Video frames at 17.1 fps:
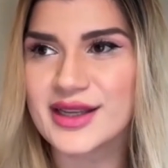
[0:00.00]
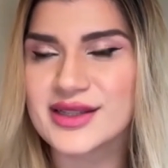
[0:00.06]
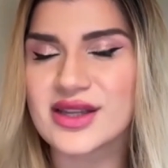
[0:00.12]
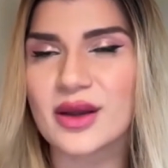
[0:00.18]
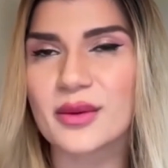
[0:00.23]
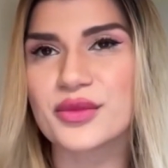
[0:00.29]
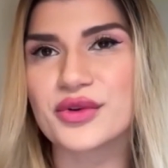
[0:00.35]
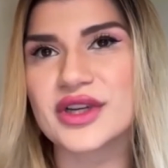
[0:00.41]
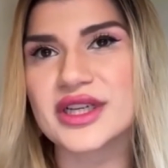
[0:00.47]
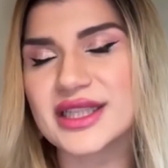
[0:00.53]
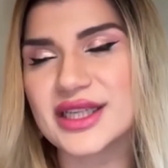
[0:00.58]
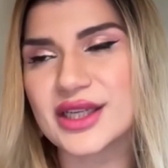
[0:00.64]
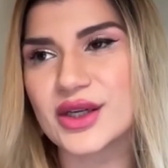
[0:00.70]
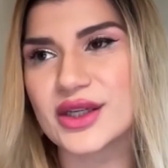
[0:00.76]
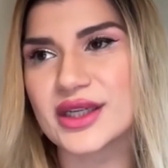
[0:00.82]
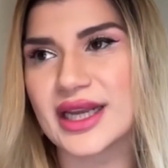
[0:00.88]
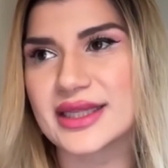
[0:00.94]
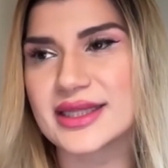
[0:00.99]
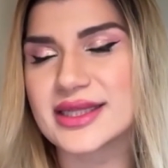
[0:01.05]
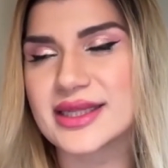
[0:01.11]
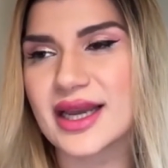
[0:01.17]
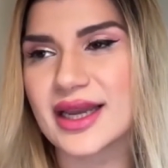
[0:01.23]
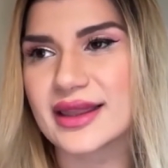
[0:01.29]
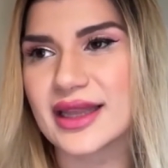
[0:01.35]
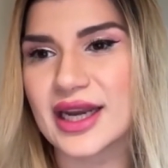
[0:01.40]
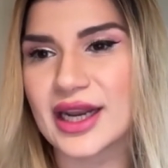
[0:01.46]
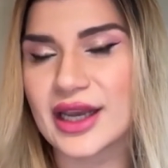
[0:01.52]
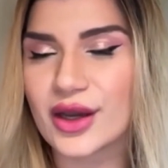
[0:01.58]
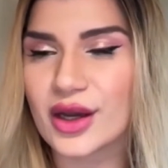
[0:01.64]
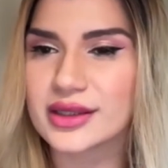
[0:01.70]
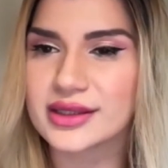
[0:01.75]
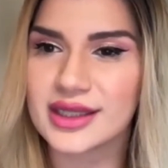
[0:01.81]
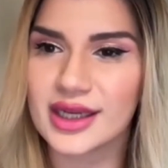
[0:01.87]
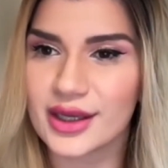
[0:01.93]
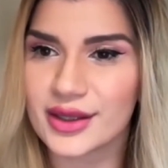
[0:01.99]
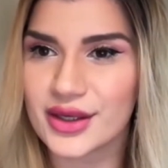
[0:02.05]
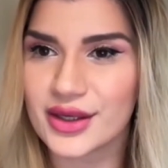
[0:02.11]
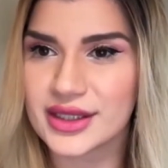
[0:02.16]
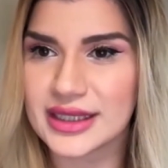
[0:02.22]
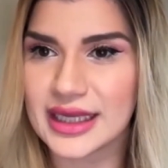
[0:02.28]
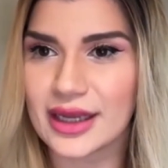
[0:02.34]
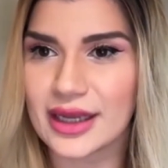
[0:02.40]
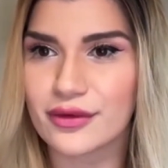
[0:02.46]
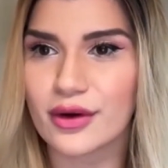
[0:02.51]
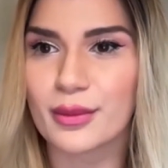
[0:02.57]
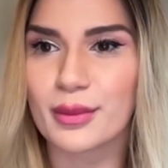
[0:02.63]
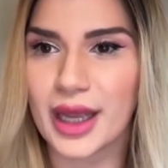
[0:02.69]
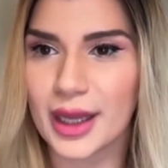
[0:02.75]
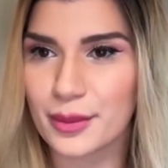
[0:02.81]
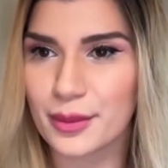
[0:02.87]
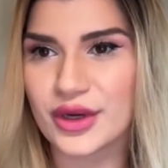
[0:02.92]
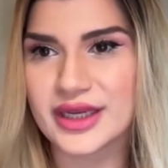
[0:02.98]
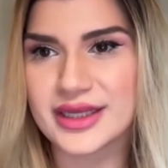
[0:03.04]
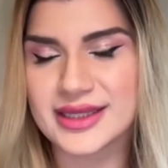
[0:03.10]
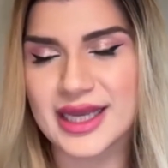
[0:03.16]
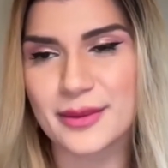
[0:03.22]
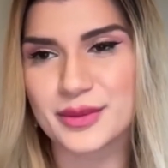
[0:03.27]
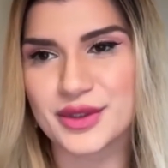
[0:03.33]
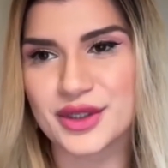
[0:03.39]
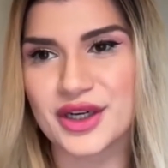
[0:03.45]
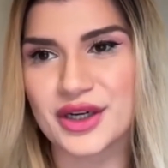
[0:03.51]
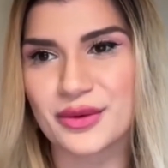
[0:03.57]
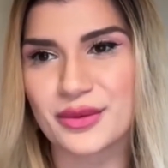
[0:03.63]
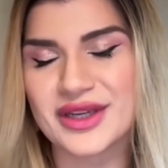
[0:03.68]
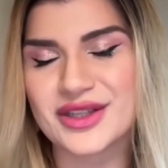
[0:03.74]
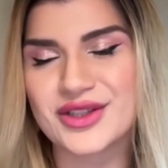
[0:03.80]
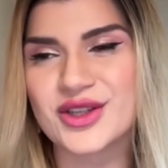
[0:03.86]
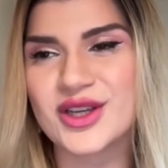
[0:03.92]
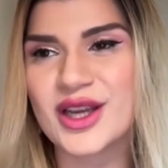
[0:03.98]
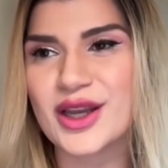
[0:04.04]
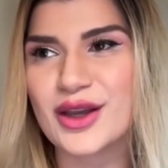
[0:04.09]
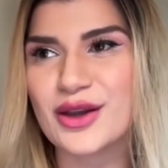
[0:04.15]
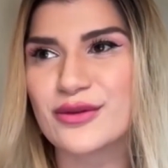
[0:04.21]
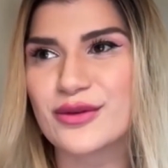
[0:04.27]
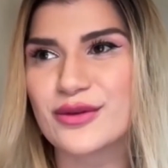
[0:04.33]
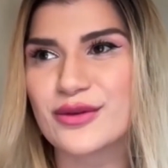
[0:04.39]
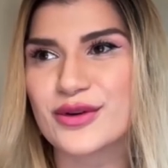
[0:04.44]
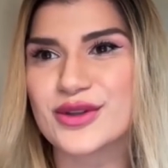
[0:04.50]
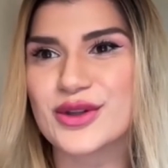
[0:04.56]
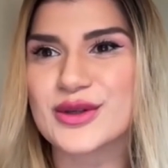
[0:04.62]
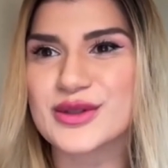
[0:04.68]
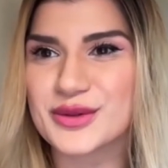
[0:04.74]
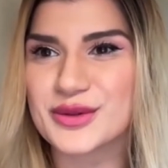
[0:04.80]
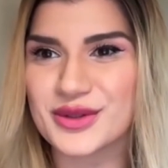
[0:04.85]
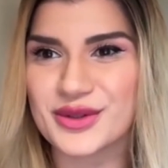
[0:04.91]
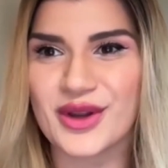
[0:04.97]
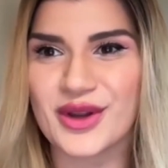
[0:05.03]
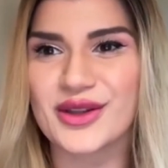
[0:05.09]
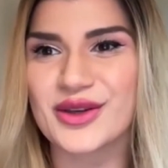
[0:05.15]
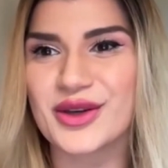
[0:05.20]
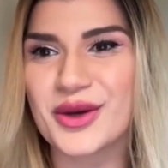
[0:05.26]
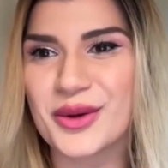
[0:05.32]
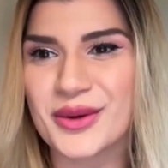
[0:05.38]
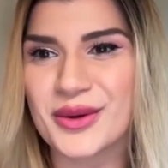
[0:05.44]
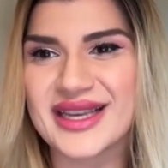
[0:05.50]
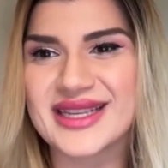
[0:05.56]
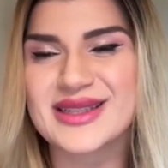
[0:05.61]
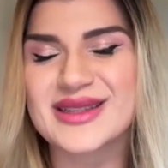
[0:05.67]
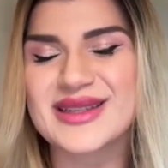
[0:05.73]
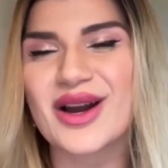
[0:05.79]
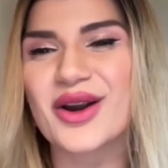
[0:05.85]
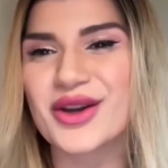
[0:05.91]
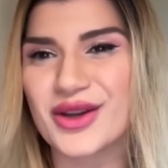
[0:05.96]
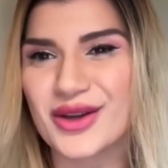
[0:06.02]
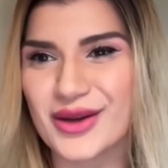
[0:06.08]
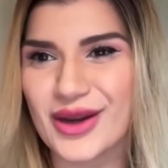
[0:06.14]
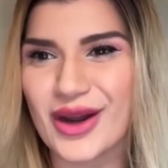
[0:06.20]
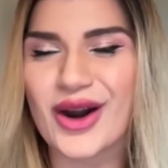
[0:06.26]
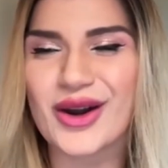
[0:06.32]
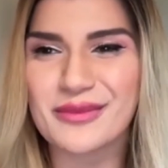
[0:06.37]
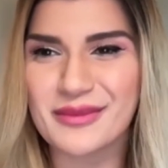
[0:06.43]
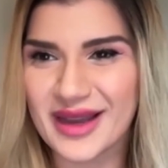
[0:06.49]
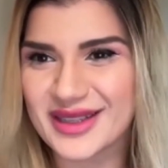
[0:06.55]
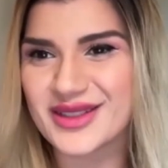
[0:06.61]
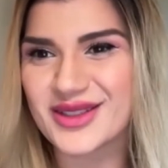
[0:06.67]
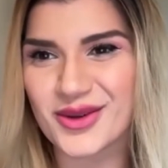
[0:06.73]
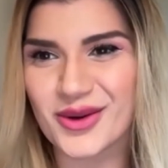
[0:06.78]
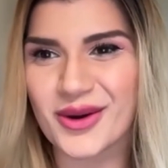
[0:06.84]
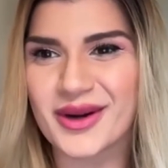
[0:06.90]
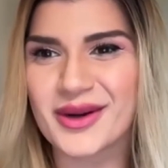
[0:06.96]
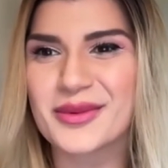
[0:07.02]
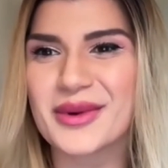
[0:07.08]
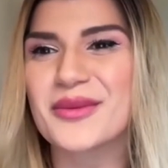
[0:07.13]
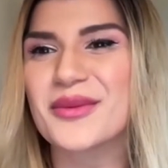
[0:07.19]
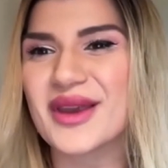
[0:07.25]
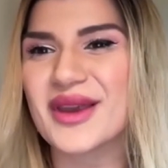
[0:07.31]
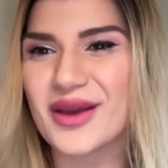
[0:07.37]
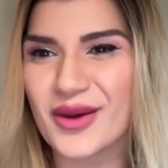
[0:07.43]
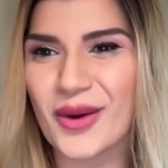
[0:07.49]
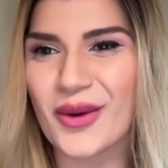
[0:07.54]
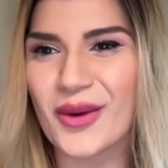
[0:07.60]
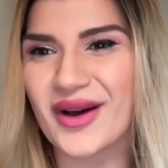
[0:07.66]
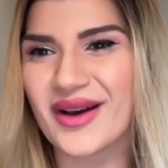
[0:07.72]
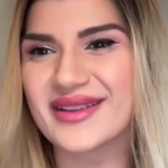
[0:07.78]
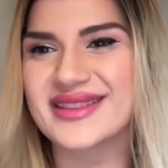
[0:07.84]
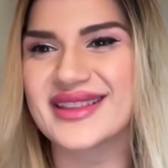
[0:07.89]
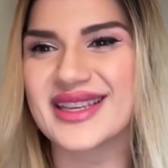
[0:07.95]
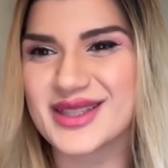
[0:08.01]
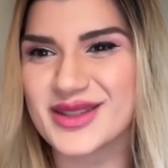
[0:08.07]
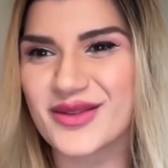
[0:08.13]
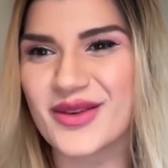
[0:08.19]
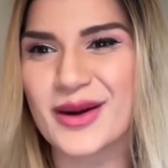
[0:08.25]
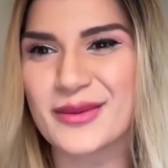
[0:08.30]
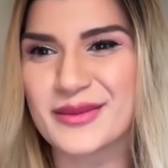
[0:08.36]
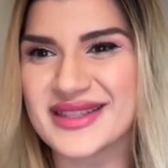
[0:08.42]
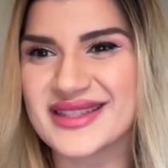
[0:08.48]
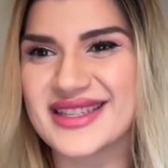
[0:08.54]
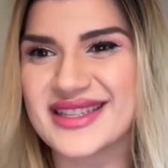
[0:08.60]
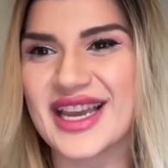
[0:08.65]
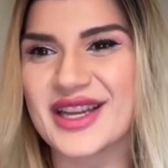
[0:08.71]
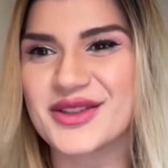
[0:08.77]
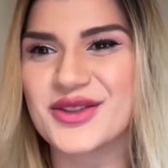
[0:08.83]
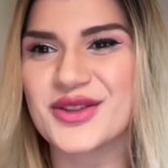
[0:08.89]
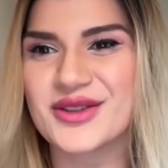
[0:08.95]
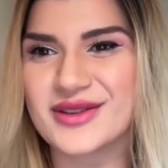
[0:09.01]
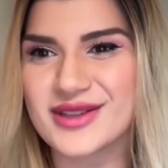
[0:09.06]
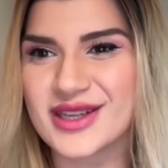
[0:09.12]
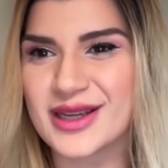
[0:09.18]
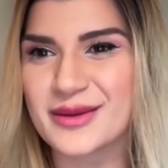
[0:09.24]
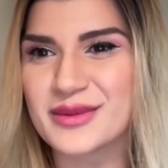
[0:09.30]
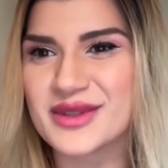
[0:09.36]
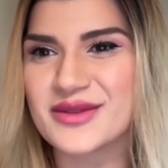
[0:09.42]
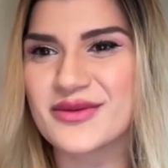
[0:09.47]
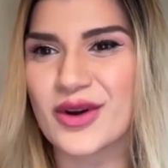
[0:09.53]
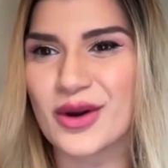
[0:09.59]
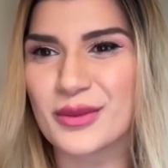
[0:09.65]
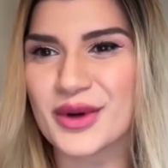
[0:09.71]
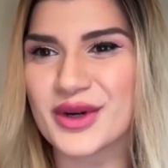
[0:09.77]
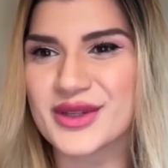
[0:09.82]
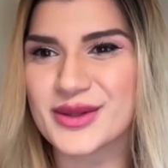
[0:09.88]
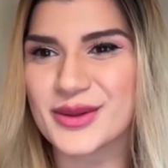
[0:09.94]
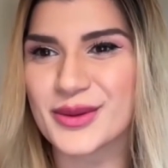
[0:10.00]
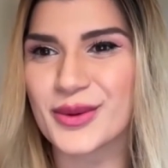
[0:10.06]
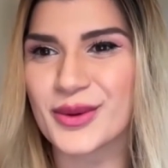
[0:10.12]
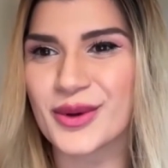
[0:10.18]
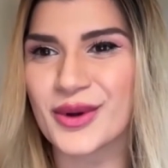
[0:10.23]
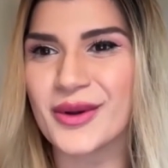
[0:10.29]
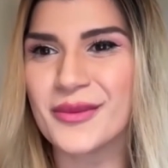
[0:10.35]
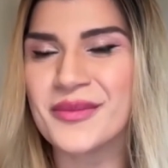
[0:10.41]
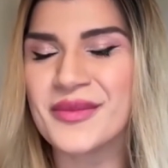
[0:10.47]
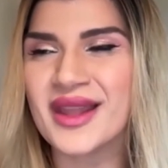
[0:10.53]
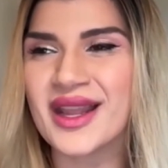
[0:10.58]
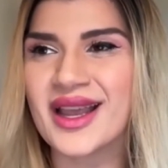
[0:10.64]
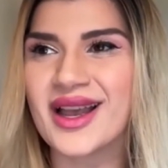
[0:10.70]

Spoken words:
Some really good insight that I got the other day from my preceptor, which, for those who do not know, is our mentor when we go on these pharmacy internships from our school.